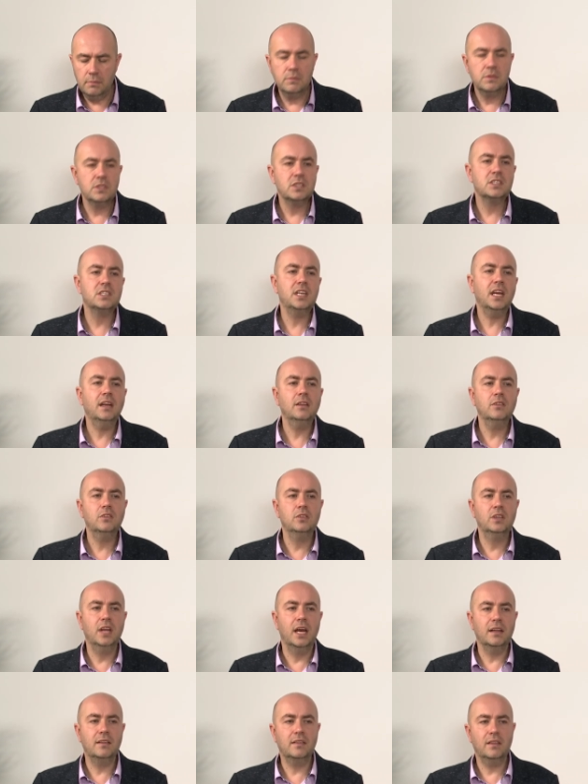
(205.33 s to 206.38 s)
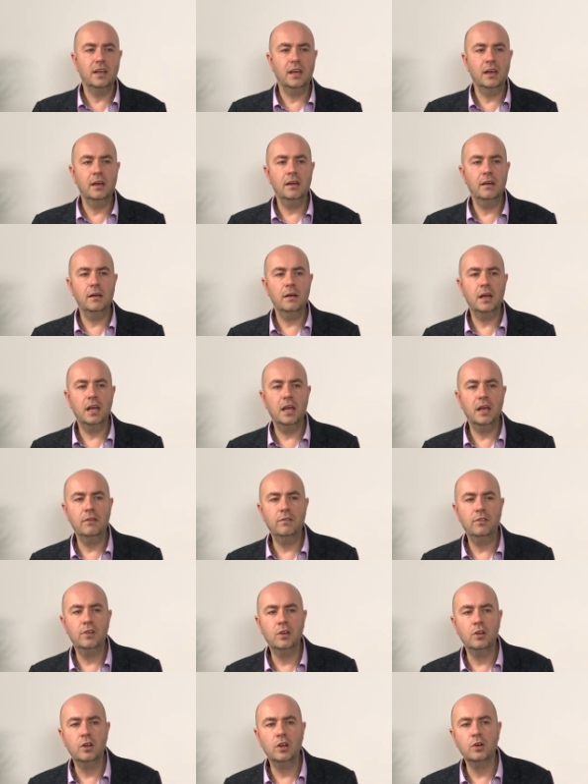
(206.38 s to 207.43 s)
Second to that,
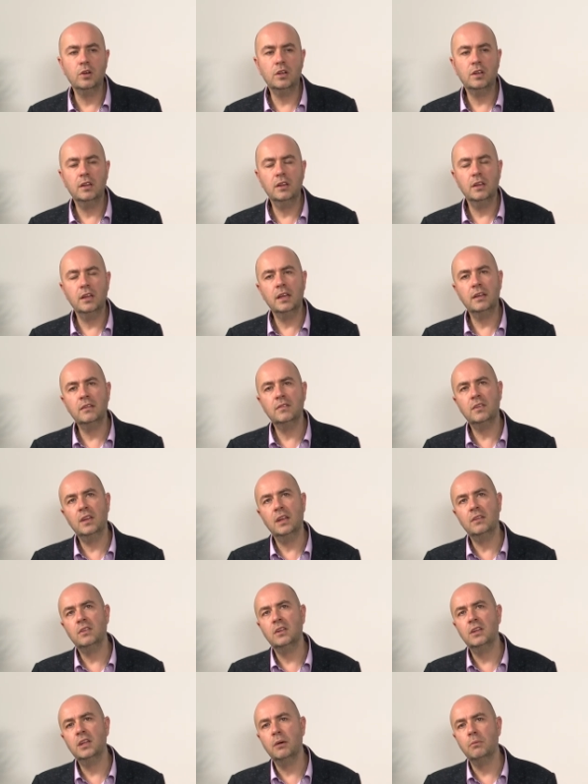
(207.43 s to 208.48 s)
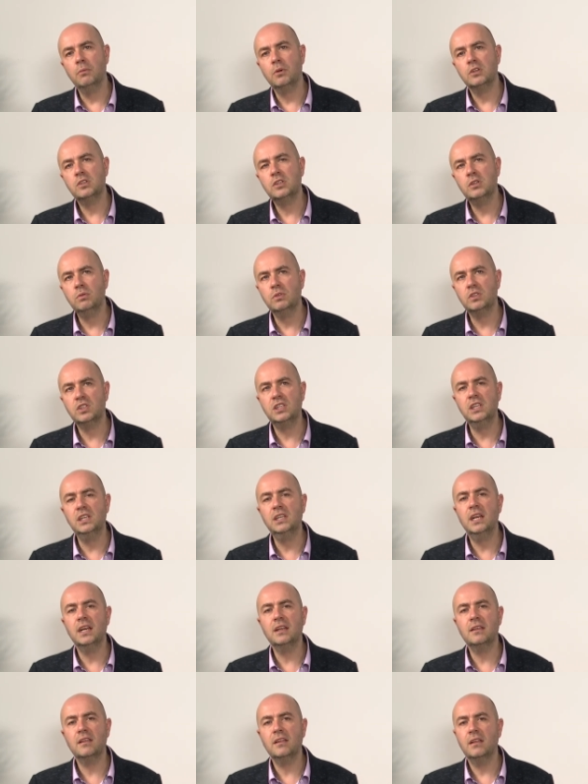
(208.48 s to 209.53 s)
if you look at the numbers, you will see
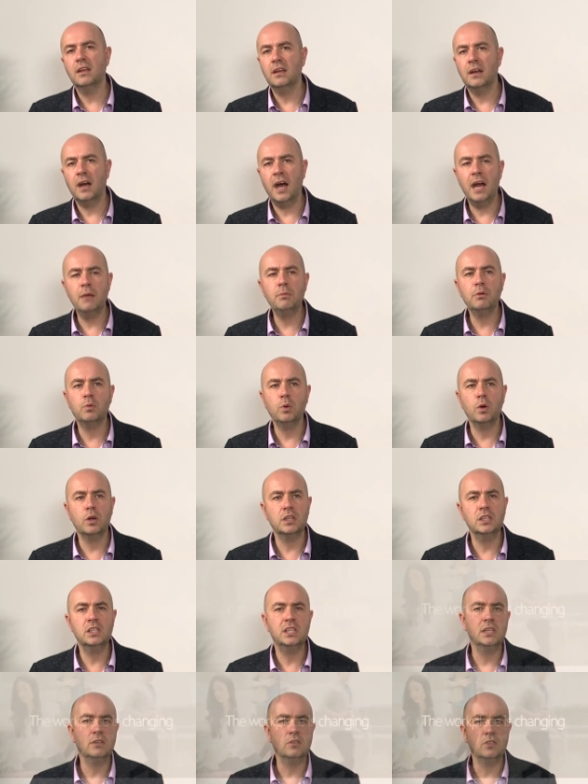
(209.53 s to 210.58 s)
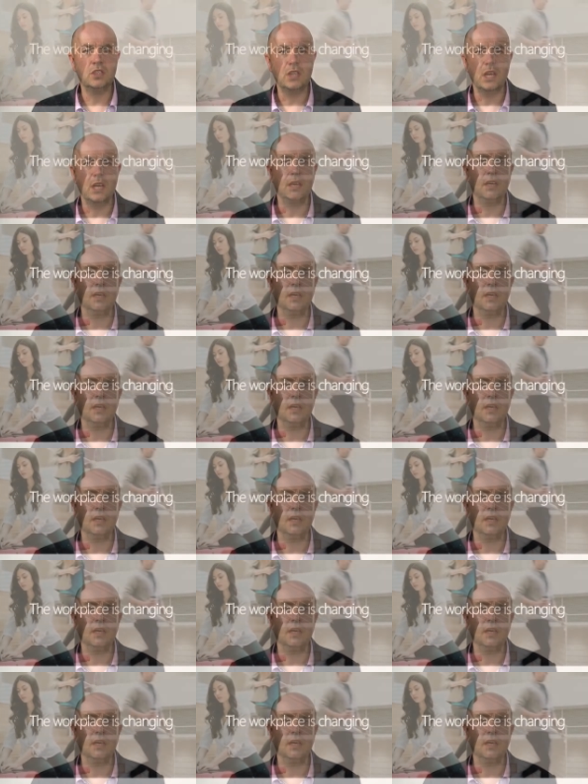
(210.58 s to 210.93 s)
that hybrid working is here to stay.